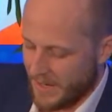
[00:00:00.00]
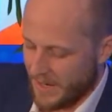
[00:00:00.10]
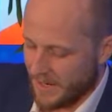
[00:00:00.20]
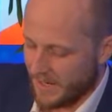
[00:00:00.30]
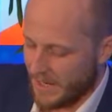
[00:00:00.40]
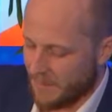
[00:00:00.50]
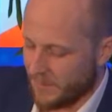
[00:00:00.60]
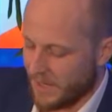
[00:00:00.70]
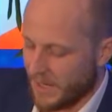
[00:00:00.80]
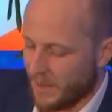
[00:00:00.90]
It'll
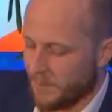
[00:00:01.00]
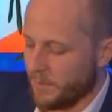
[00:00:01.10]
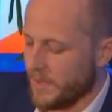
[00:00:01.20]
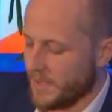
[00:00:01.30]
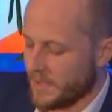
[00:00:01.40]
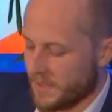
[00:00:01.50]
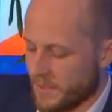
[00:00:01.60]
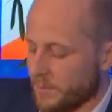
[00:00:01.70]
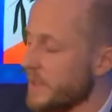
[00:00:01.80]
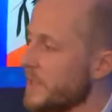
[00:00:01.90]
happen in a couple of minutes,
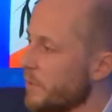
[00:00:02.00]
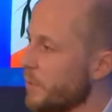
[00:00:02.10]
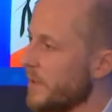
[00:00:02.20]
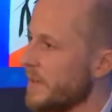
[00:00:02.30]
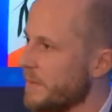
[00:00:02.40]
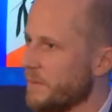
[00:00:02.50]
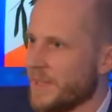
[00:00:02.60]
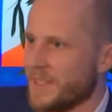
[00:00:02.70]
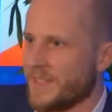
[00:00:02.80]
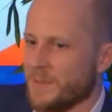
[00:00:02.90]
so please everyone,
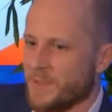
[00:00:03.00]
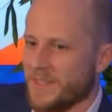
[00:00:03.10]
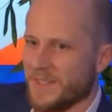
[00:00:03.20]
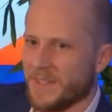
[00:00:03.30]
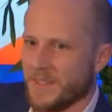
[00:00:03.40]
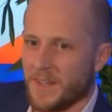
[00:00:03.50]
please keep seated.